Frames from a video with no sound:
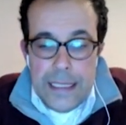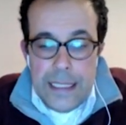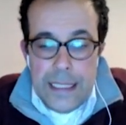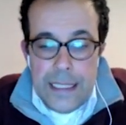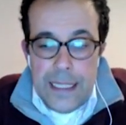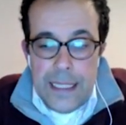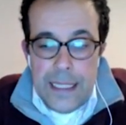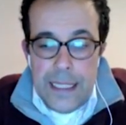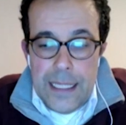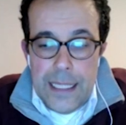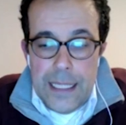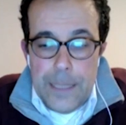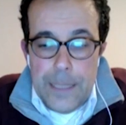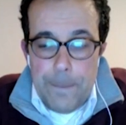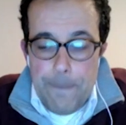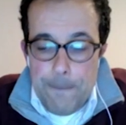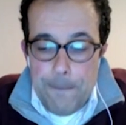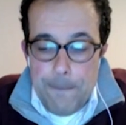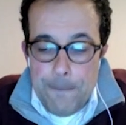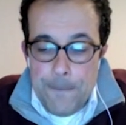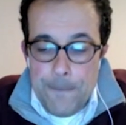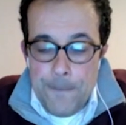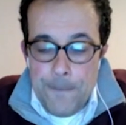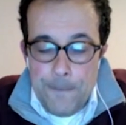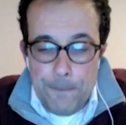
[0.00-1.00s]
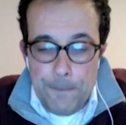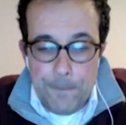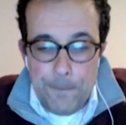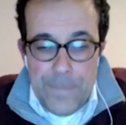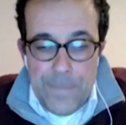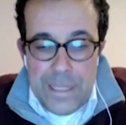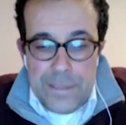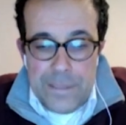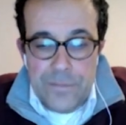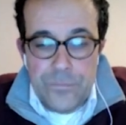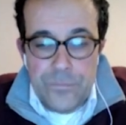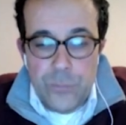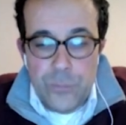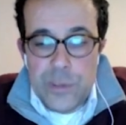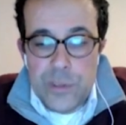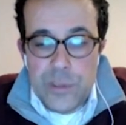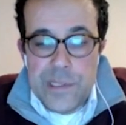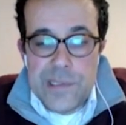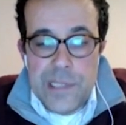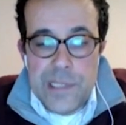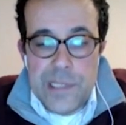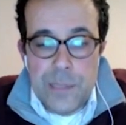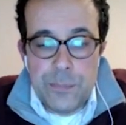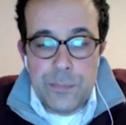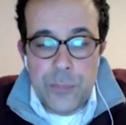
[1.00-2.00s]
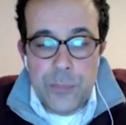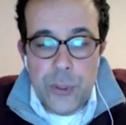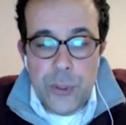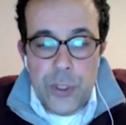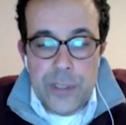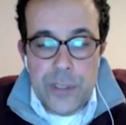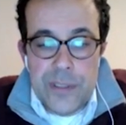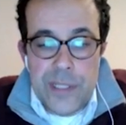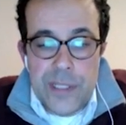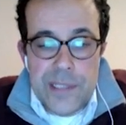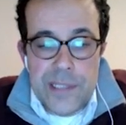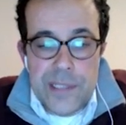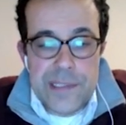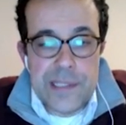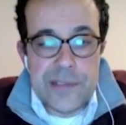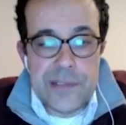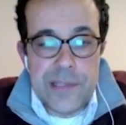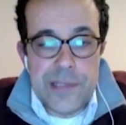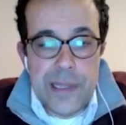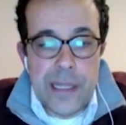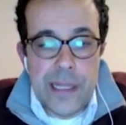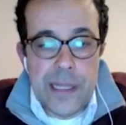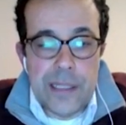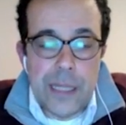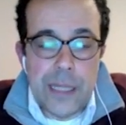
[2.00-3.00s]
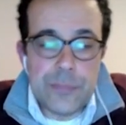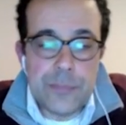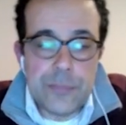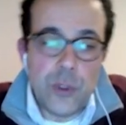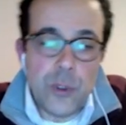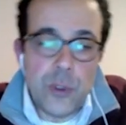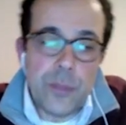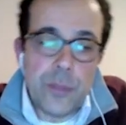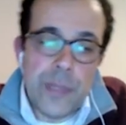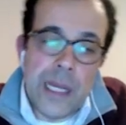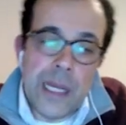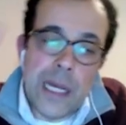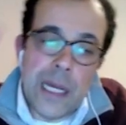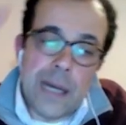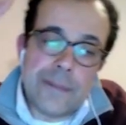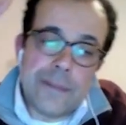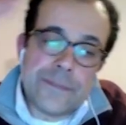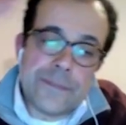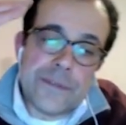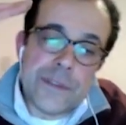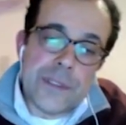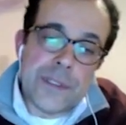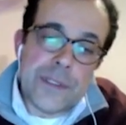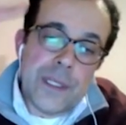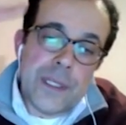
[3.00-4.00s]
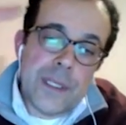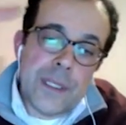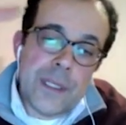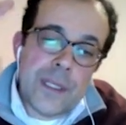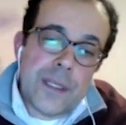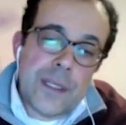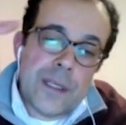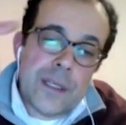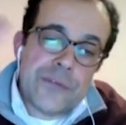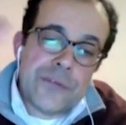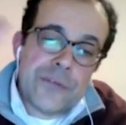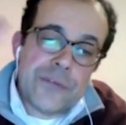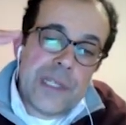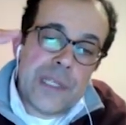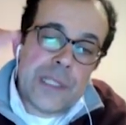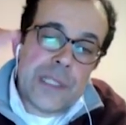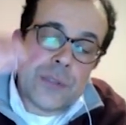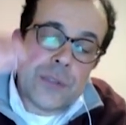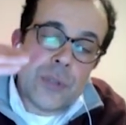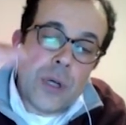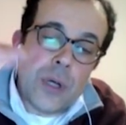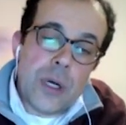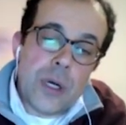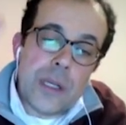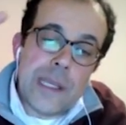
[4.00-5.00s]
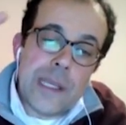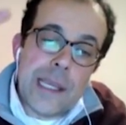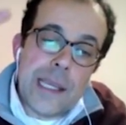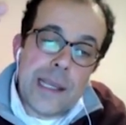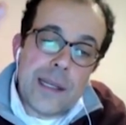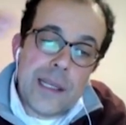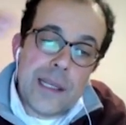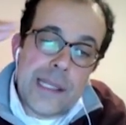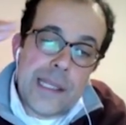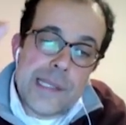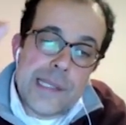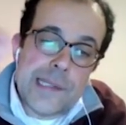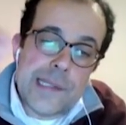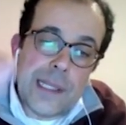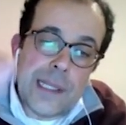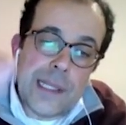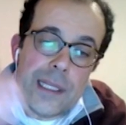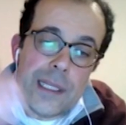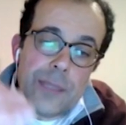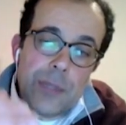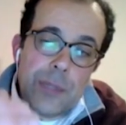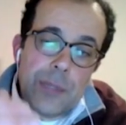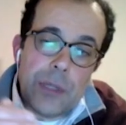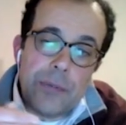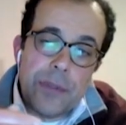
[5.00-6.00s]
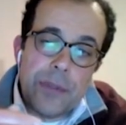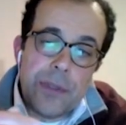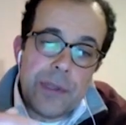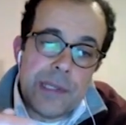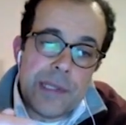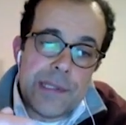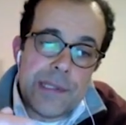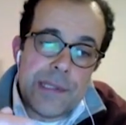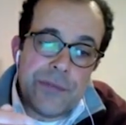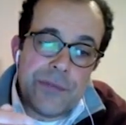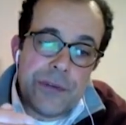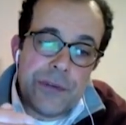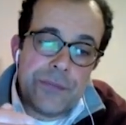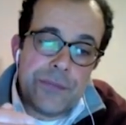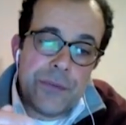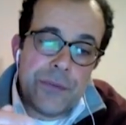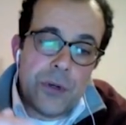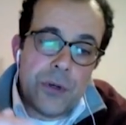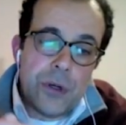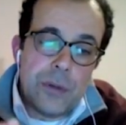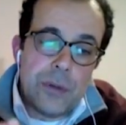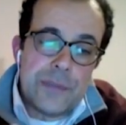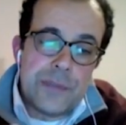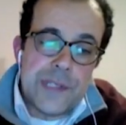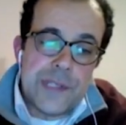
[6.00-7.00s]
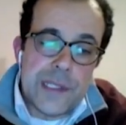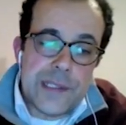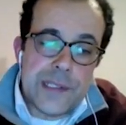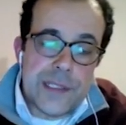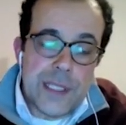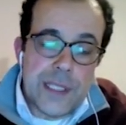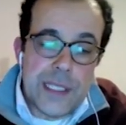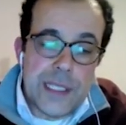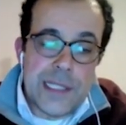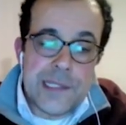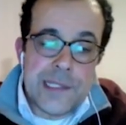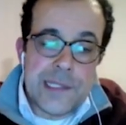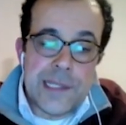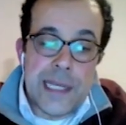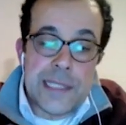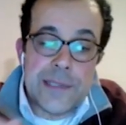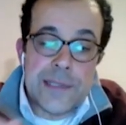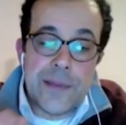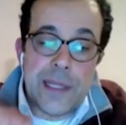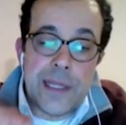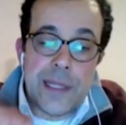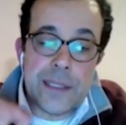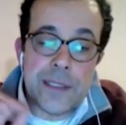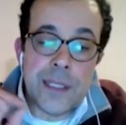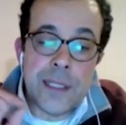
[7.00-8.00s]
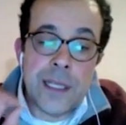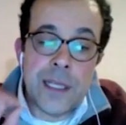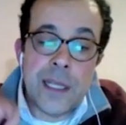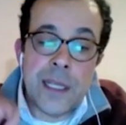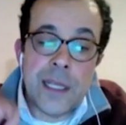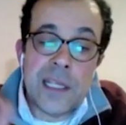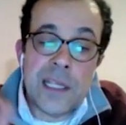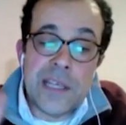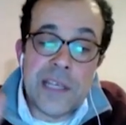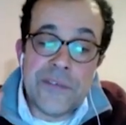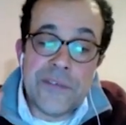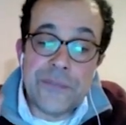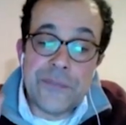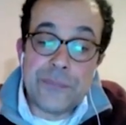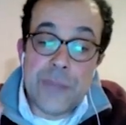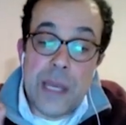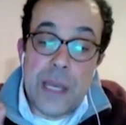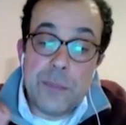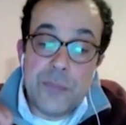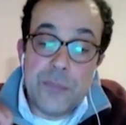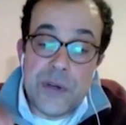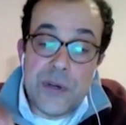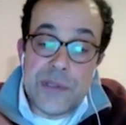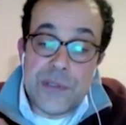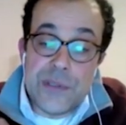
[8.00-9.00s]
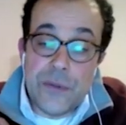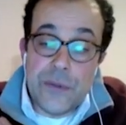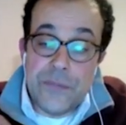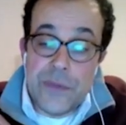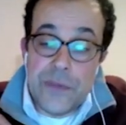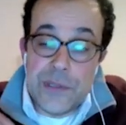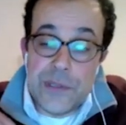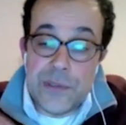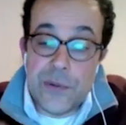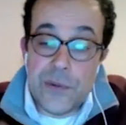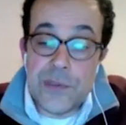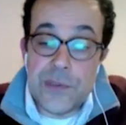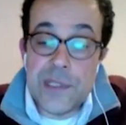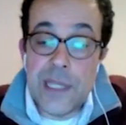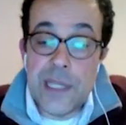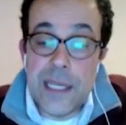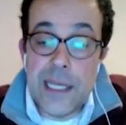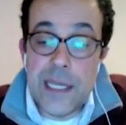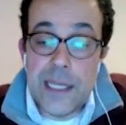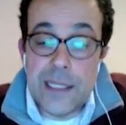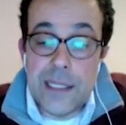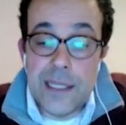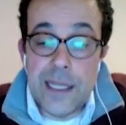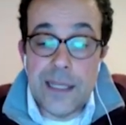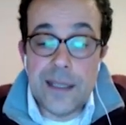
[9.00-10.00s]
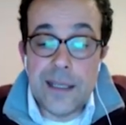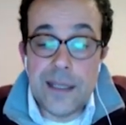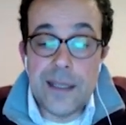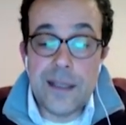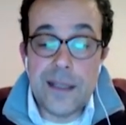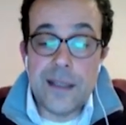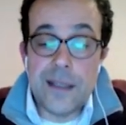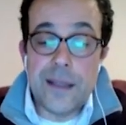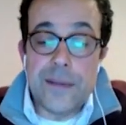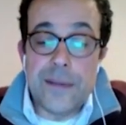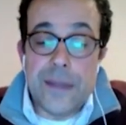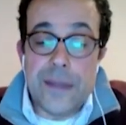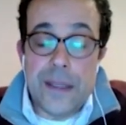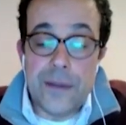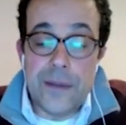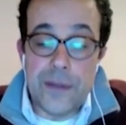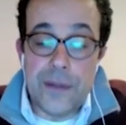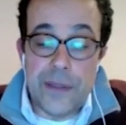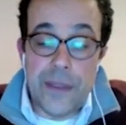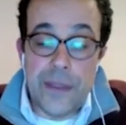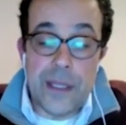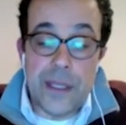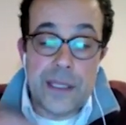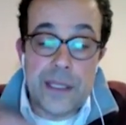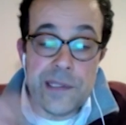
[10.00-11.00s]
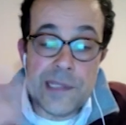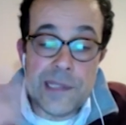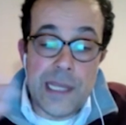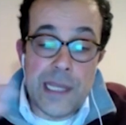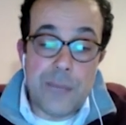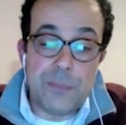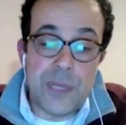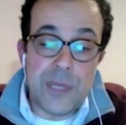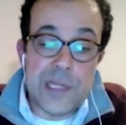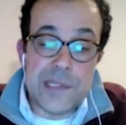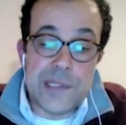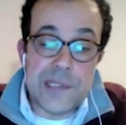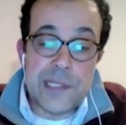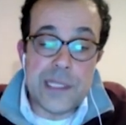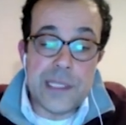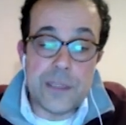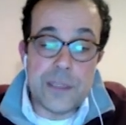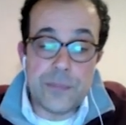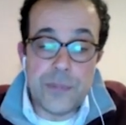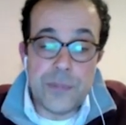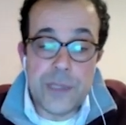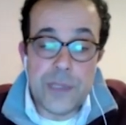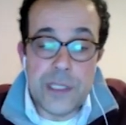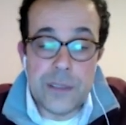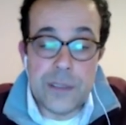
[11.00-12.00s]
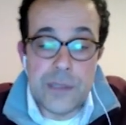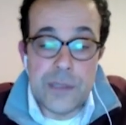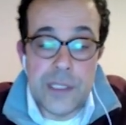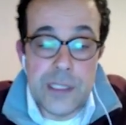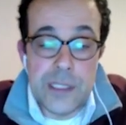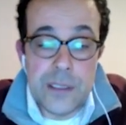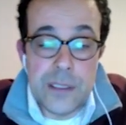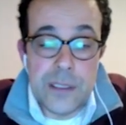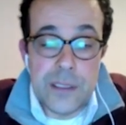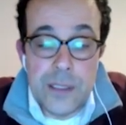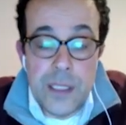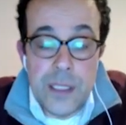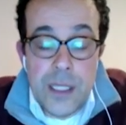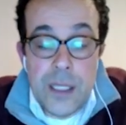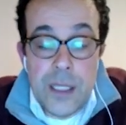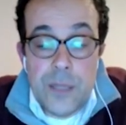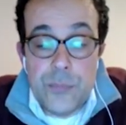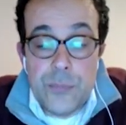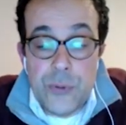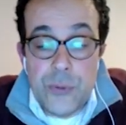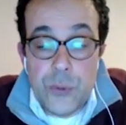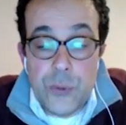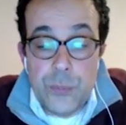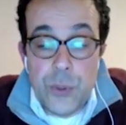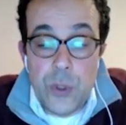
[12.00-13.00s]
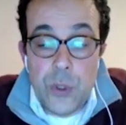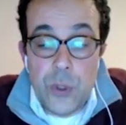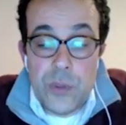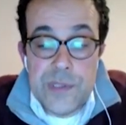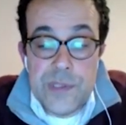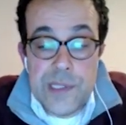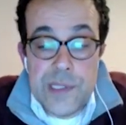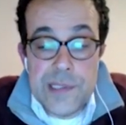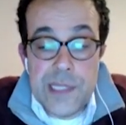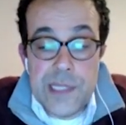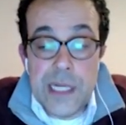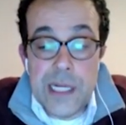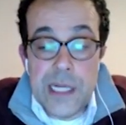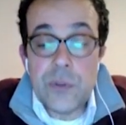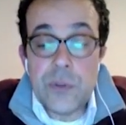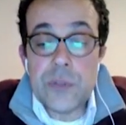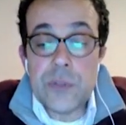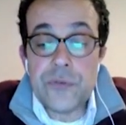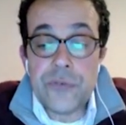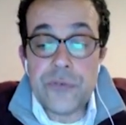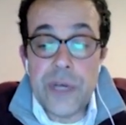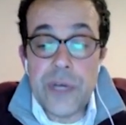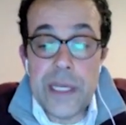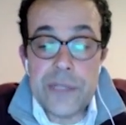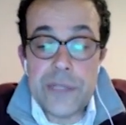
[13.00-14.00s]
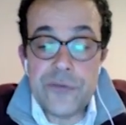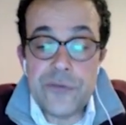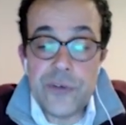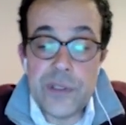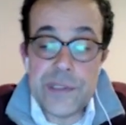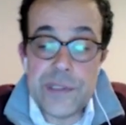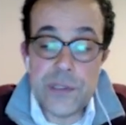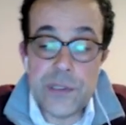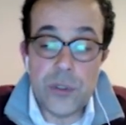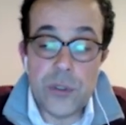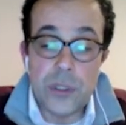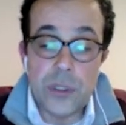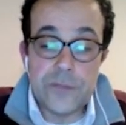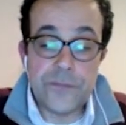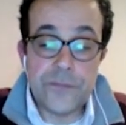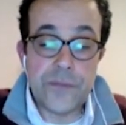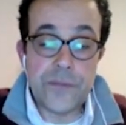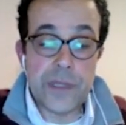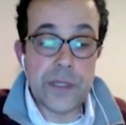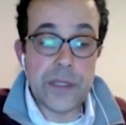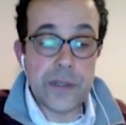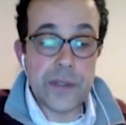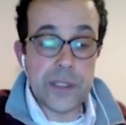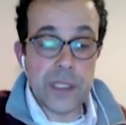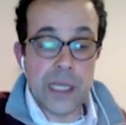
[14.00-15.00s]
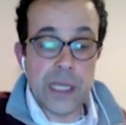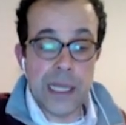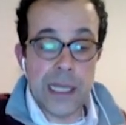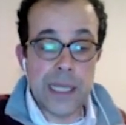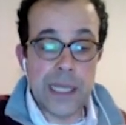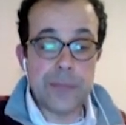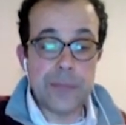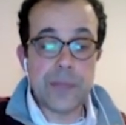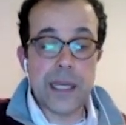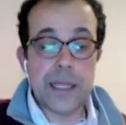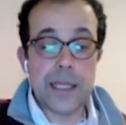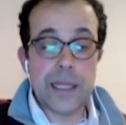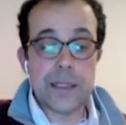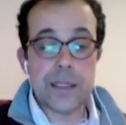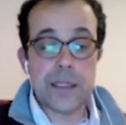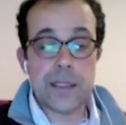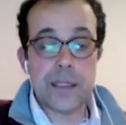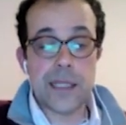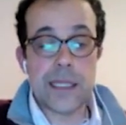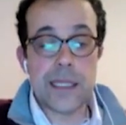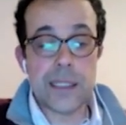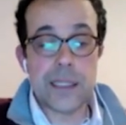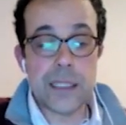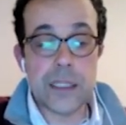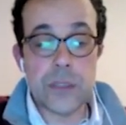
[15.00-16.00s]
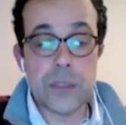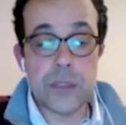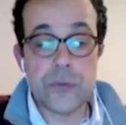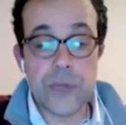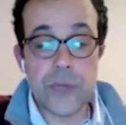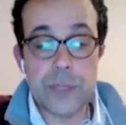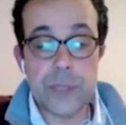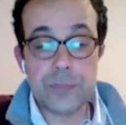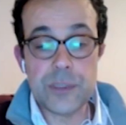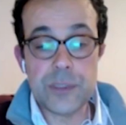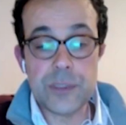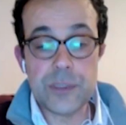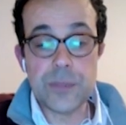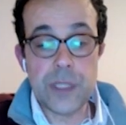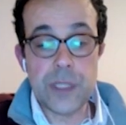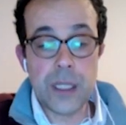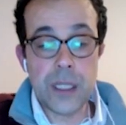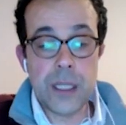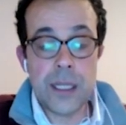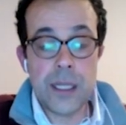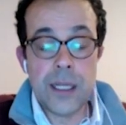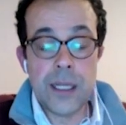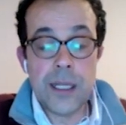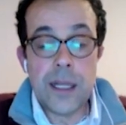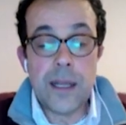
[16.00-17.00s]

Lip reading: but what is important is that Abdu'l-Bahá, after really talking and listing about these reforms, he says that if members of the society and the assemblies he proposes are not righteous, God-fearing, high-minded, and incorruptible,